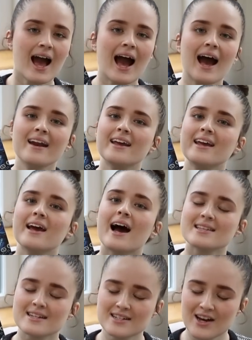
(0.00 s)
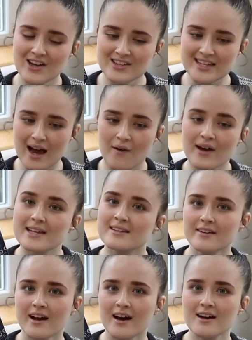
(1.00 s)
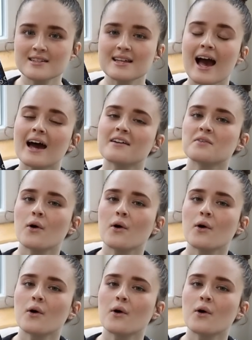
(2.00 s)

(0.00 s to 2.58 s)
Annie, as it turns out, is a nurse and